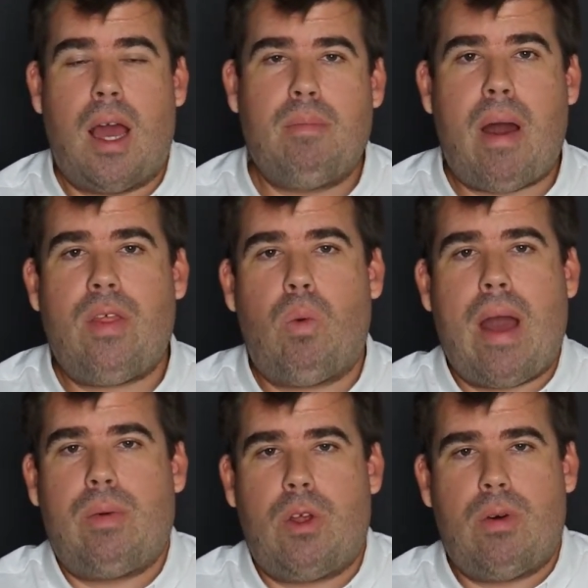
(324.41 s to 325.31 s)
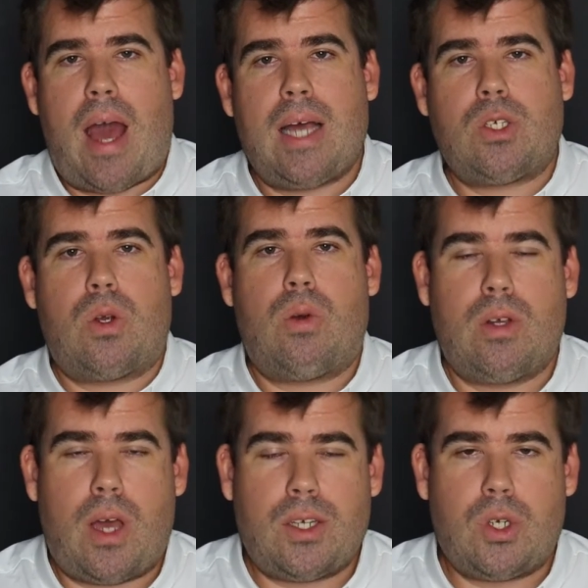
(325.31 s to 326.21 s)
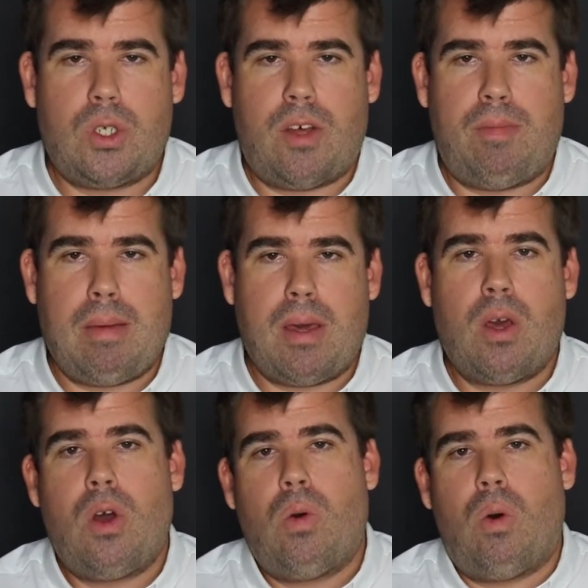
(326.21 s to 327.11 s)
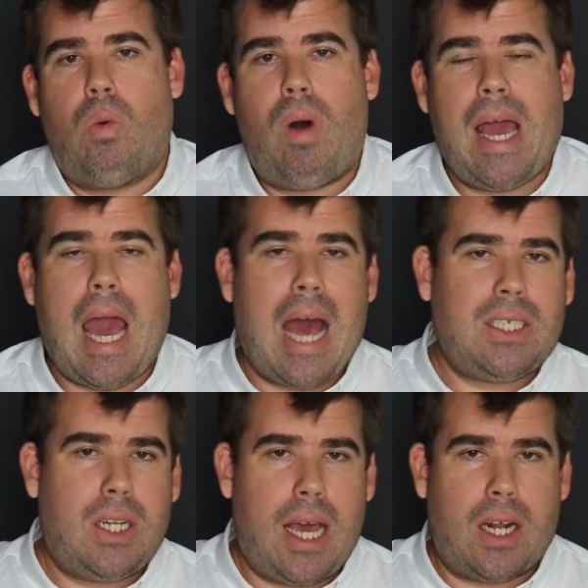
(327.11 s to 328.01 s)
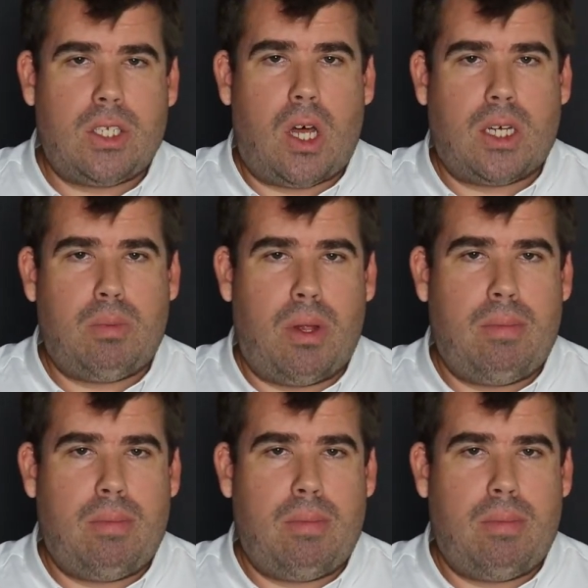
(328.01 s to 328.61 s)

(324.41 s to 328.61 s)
And by the way, when you ask yourself maybe, well, why hasn't he had a stock split?